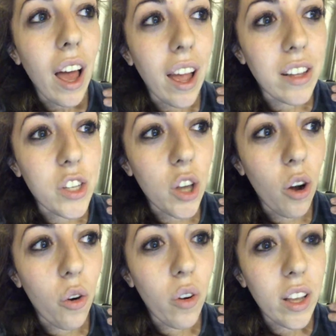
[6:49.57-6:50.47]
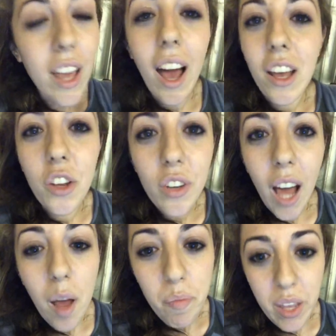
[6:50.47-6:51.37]
And so, yeah, you're
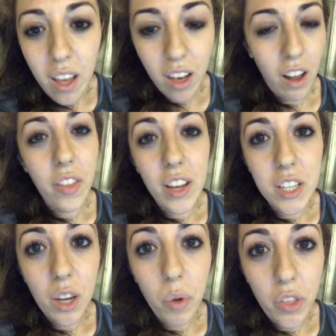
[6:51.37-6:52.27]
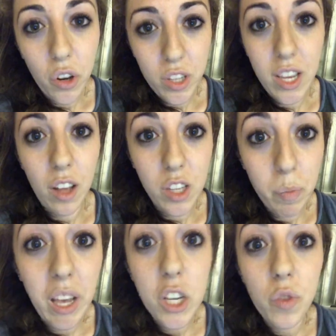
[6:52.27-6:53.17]
not being inauthentic with your sales
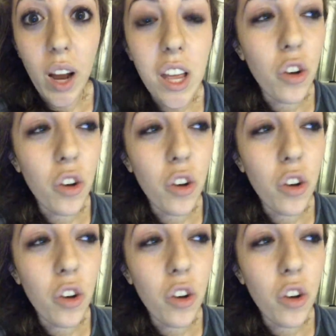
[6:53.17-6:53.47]
pitch, right?